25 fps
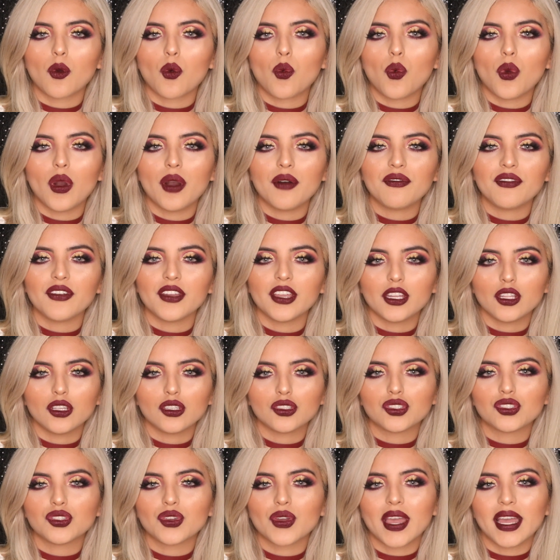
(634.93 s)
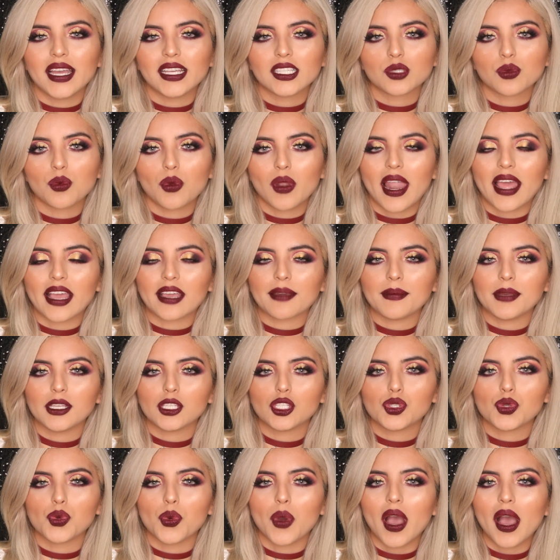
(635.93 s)
what videos you guys would like me
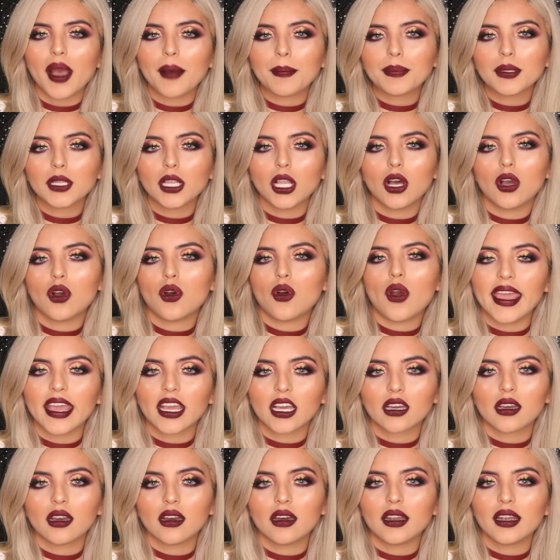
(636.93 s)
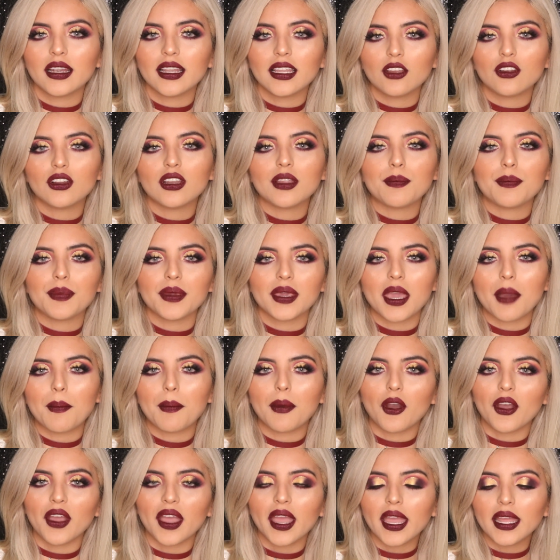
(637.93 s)
to upload. It could literally be
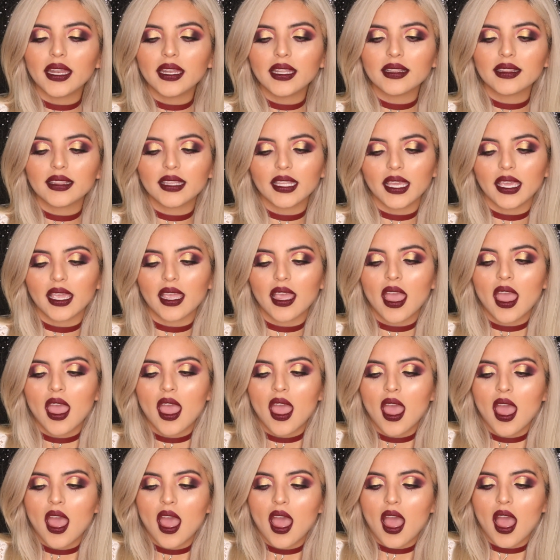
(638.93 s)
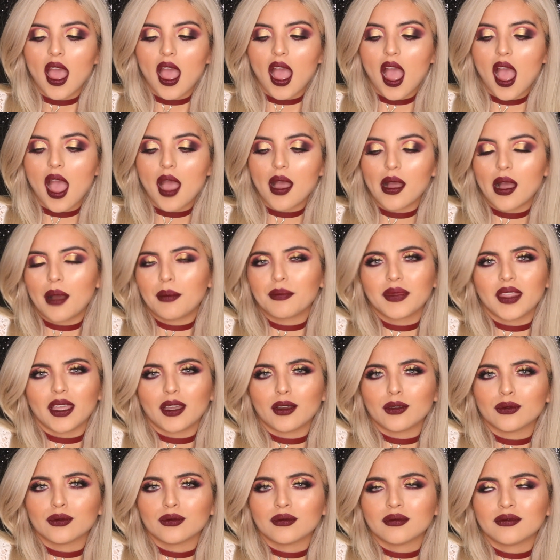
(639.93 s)
about anything. I'm
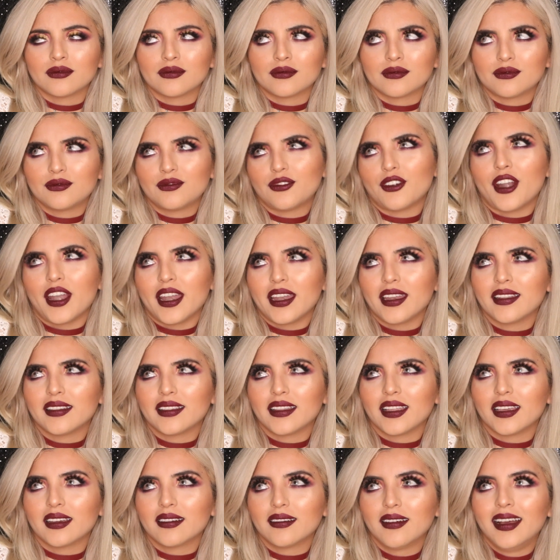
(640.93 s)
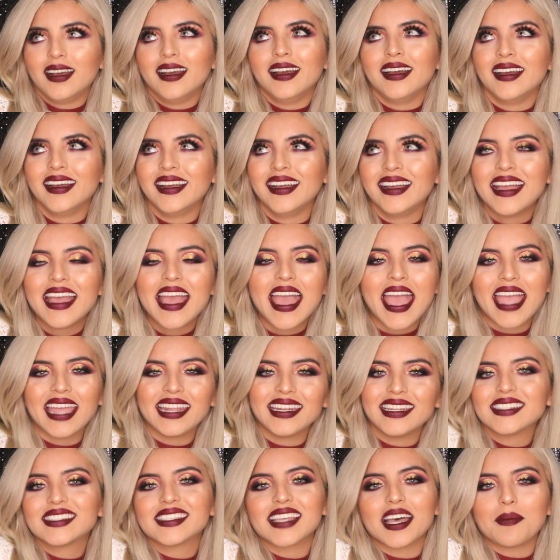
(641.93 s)
down for anything.
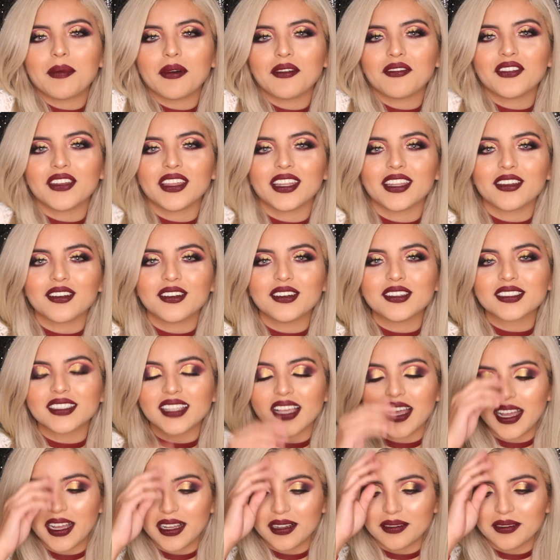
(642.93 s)
Any type of videos.